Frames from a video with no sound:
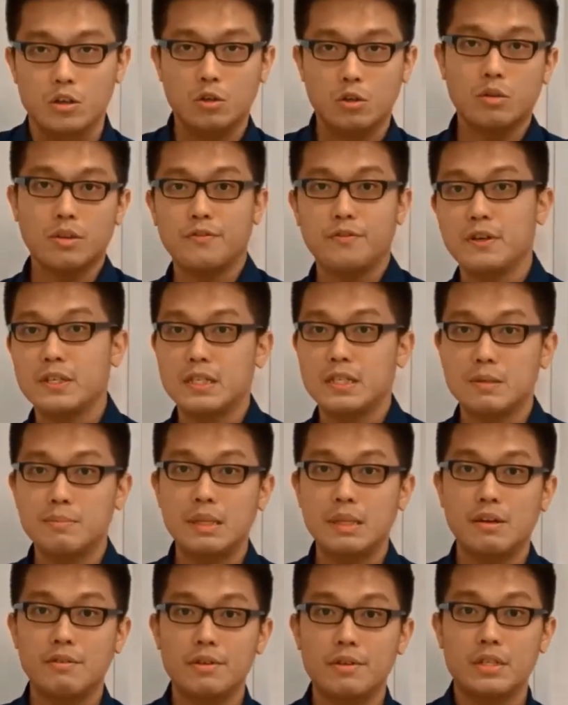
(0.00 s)
So the first
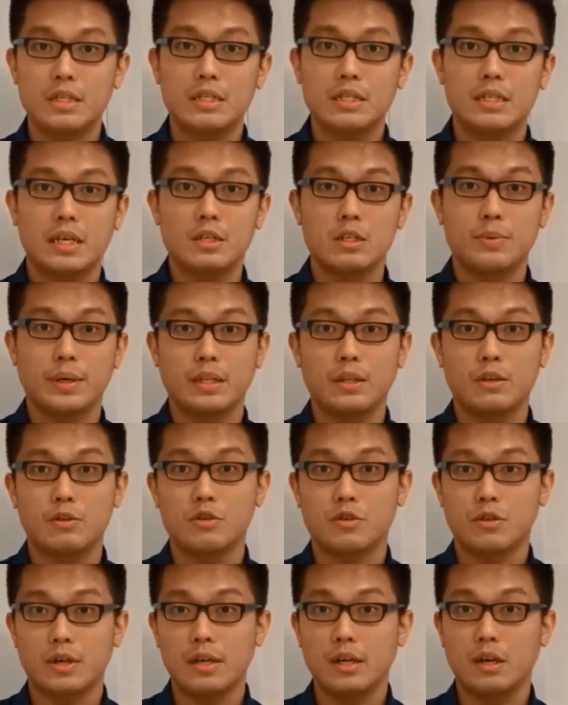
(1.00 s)
similarity test we're going
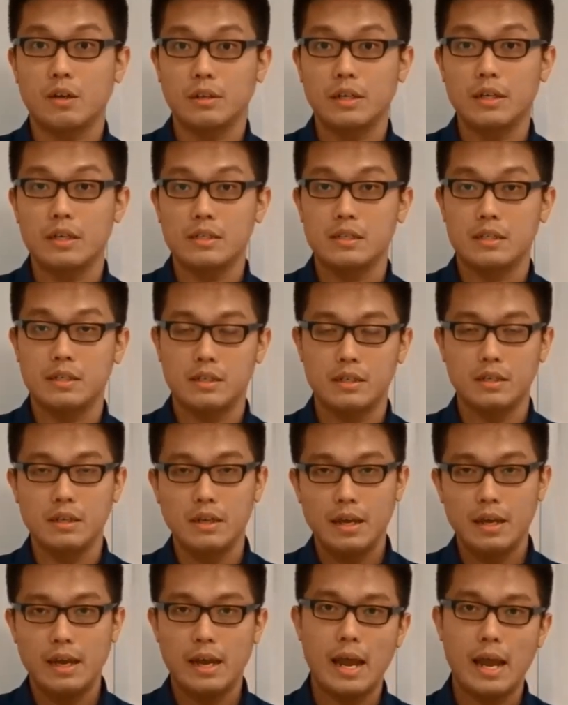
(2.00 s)
to try out is
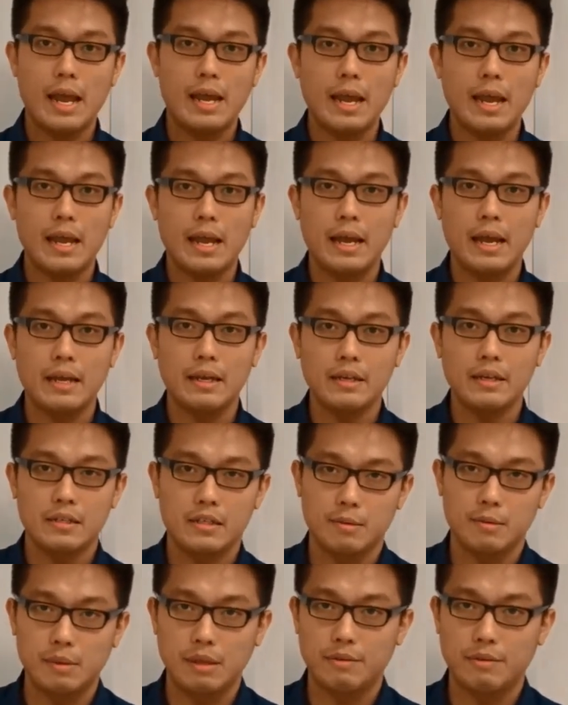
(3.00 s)
the AAA
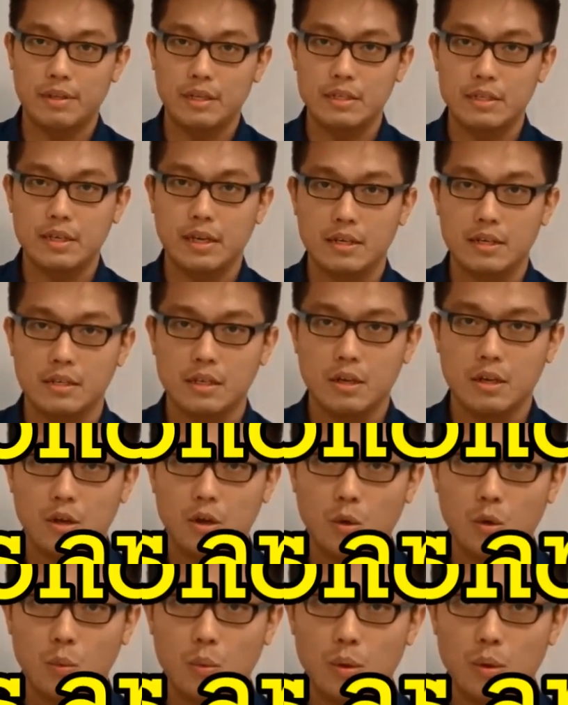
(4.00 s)
similarity test
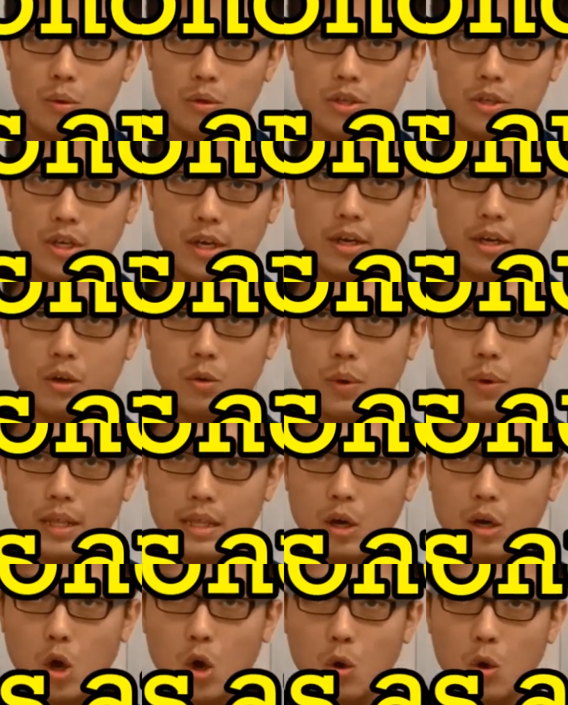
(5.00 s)
we will check
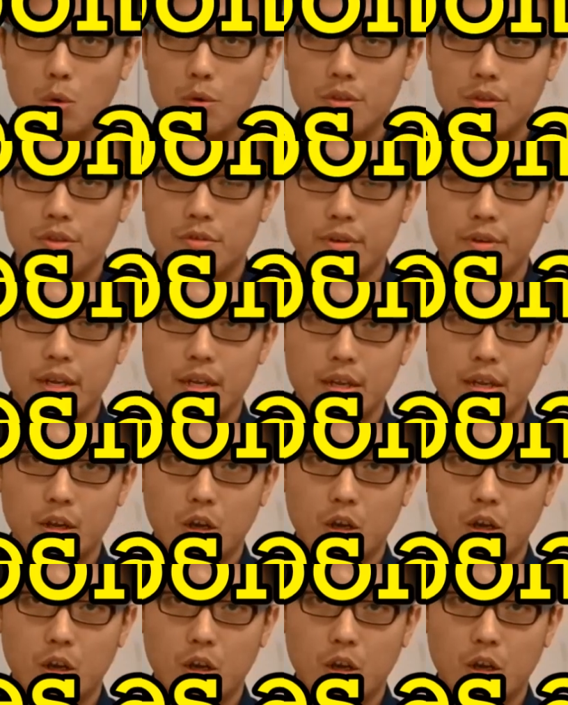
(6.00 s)
whether all three